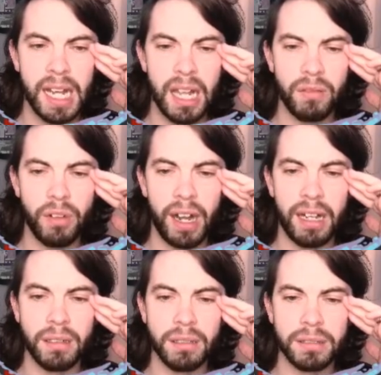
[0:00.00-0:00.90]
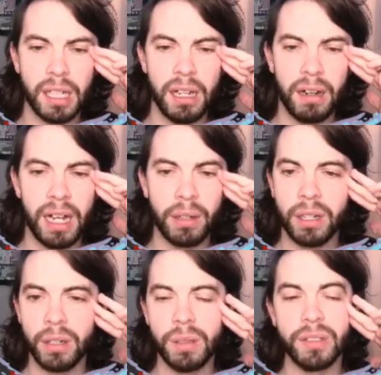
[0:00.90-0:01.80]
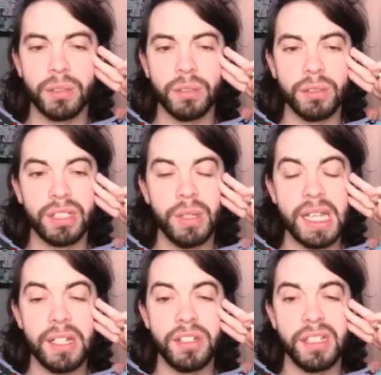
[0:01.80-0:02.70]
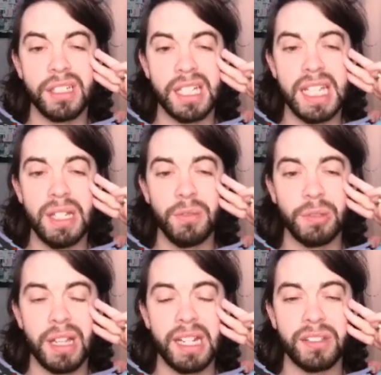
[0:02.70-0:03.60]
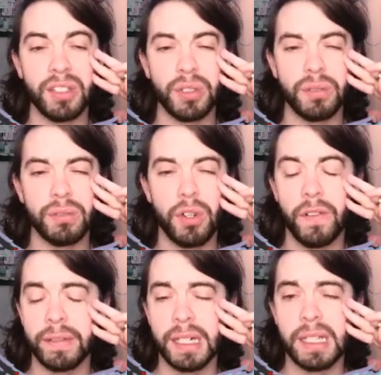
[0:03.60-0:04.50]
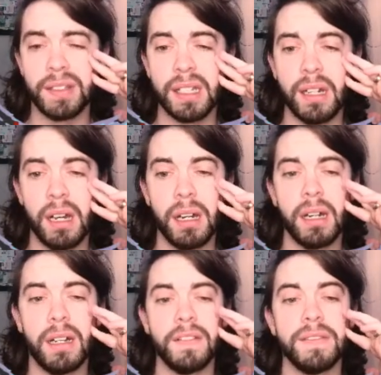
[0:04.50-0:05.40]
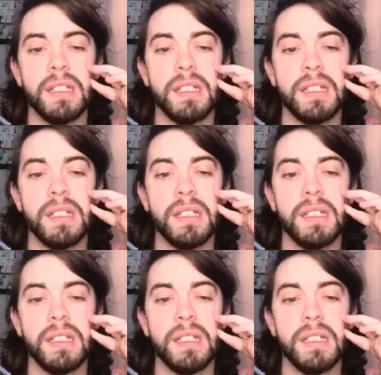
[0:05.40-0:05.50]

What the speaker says: Ronald Araujo is also injured. He was playing as the covering centre-half.